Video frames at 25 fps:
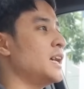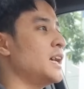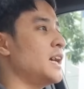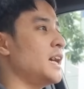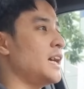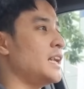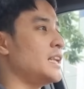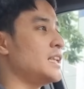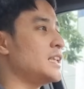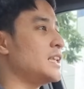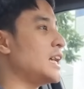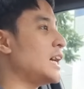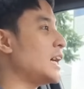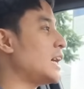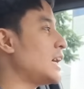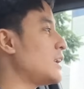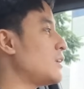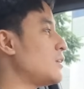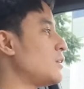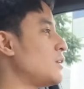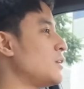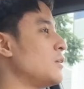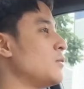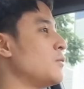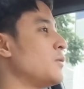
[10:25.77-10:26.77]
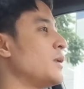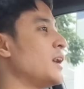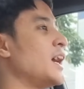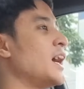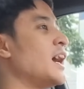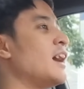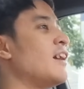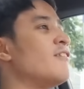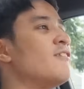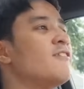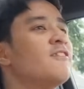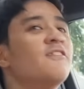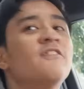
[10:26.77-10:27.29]
And then we
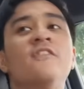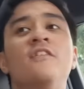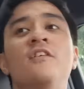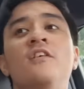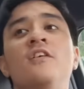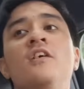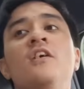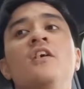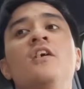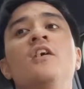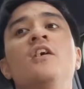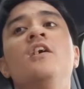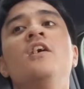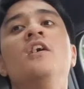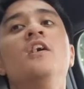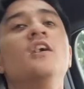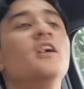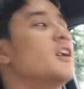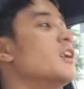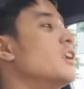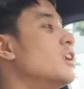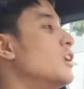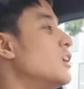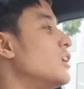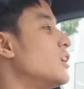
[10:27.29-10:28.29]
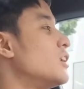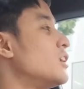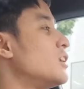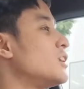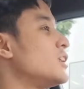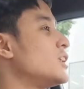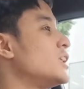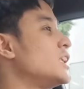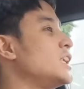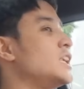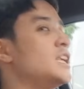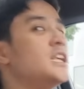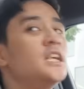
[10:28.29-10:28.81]
have
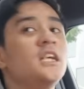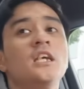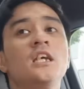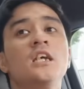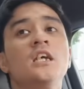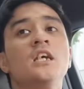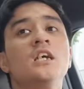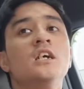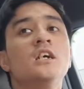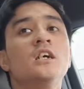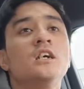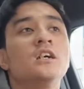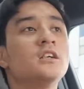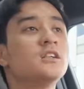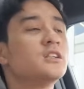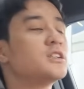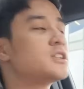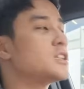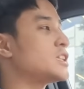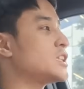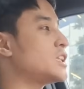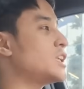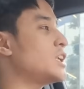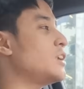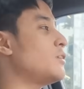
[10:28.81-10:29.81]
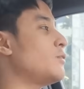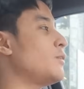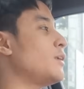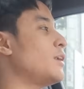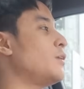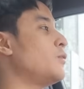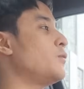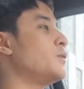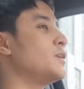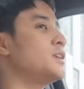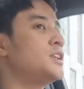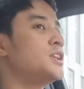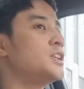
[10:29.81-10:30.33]
the steering wheel,
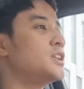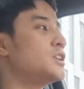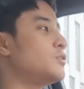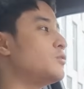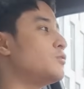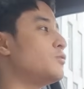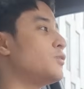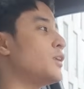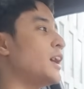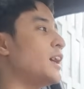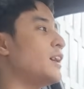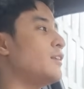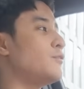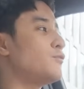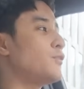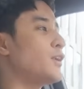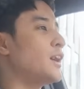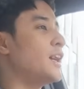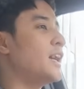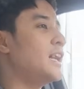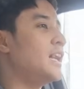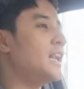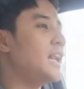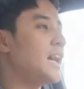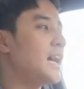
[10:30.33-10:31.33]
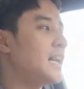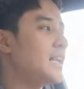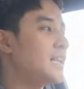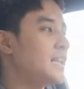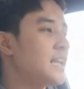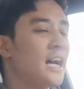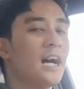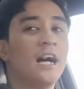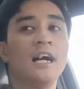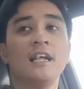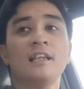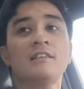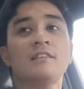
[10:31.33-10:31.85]
which is very, very light
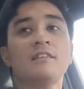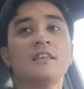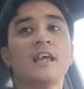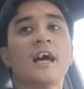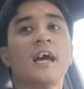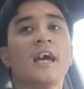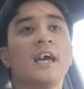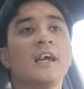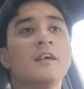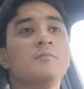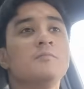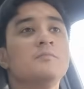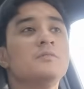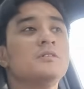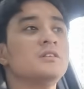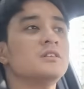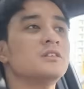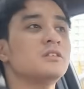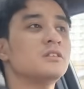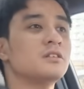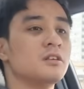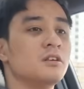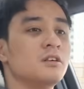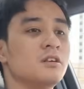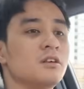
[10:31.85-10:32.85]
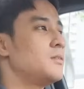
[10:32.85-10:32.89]
at times.